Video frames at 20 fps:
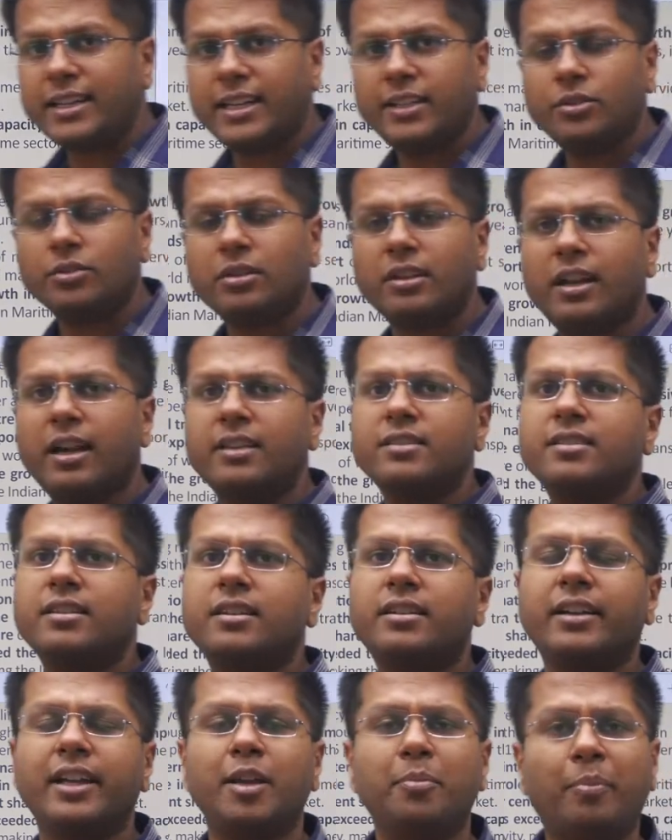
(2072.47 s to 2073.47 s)
can utilize
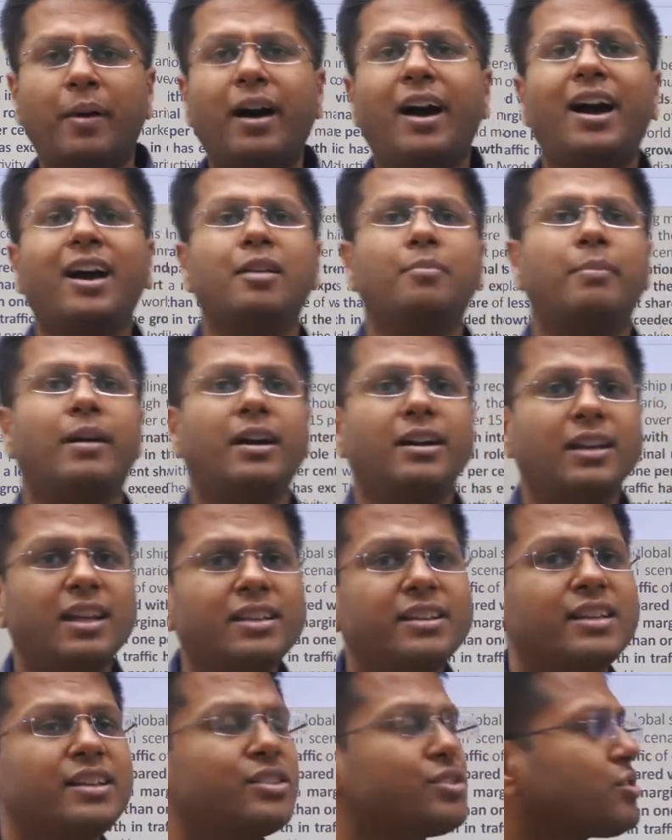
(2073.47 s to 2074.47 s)
it, Nepal,
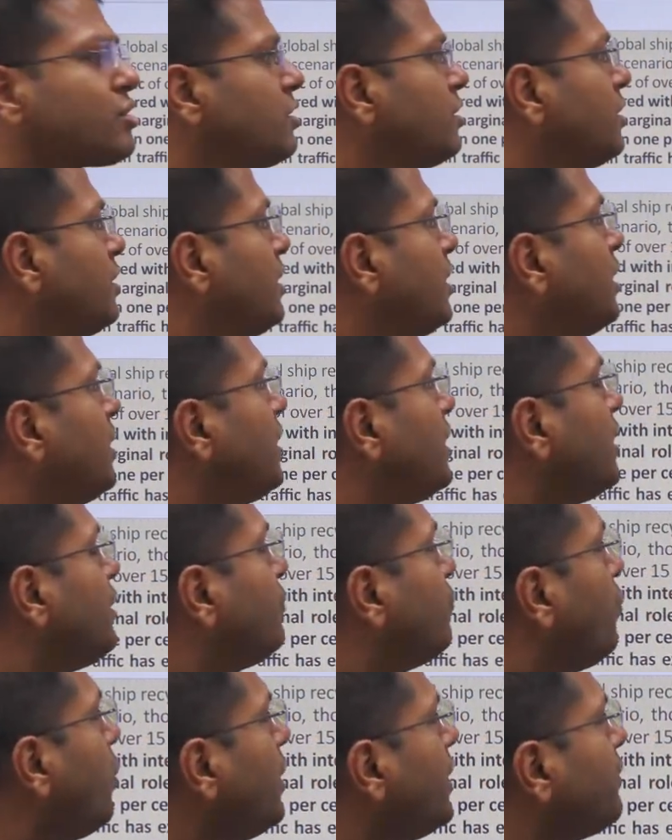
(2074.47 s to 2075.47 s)
Bangladesh.
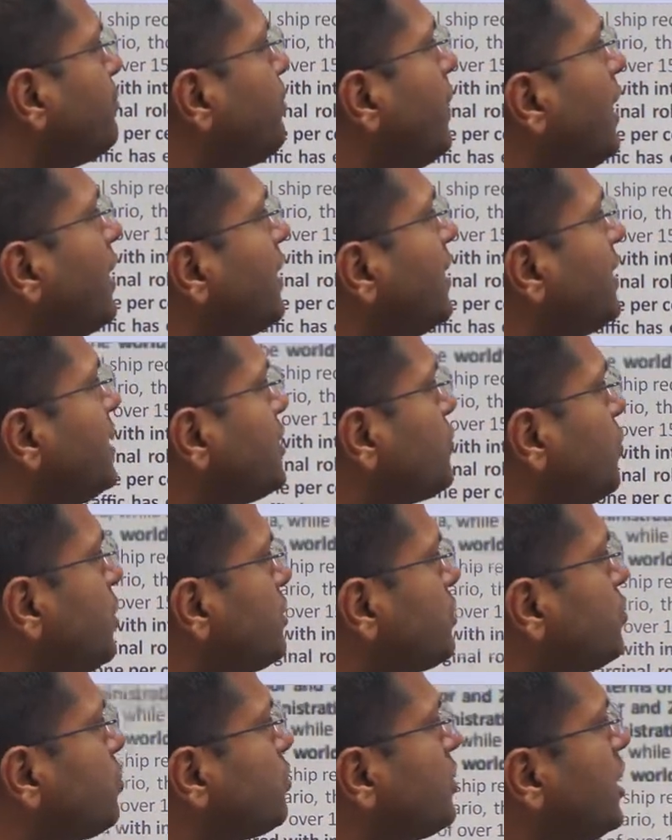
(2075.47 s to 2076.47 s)
What if Bangladesh
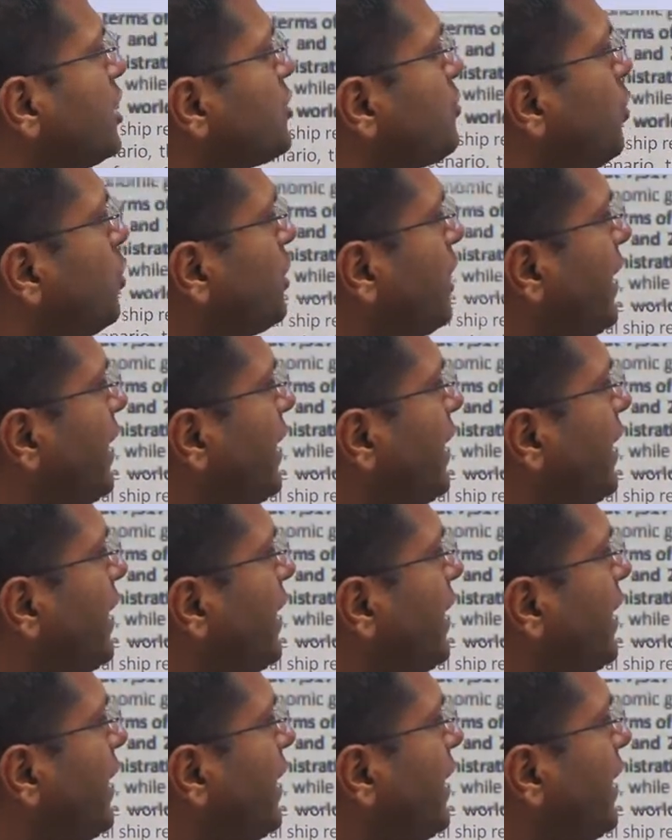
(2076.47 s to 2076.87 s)
wants to transport